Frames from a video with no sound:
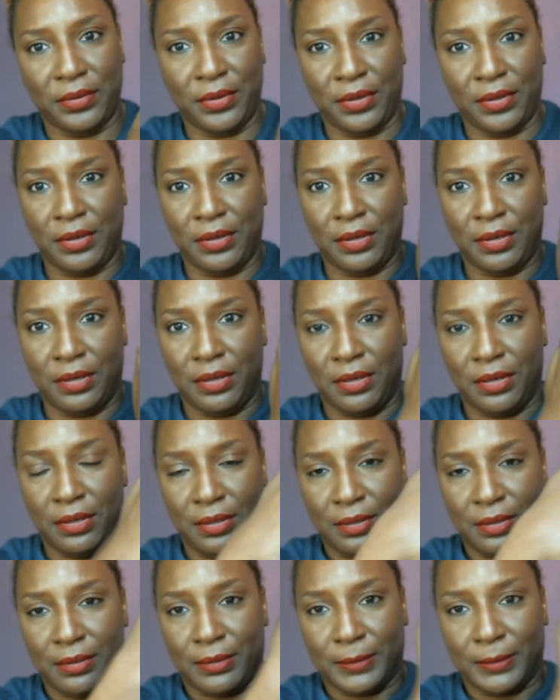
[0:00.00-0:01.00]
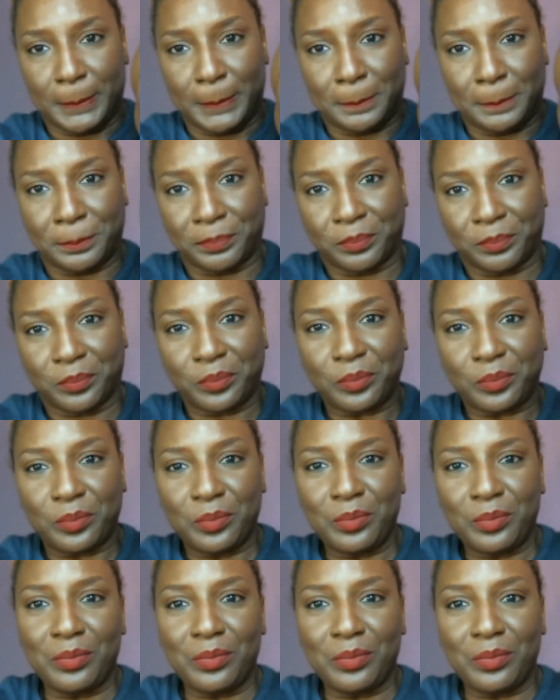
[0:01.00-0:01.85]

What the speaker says: [no speech]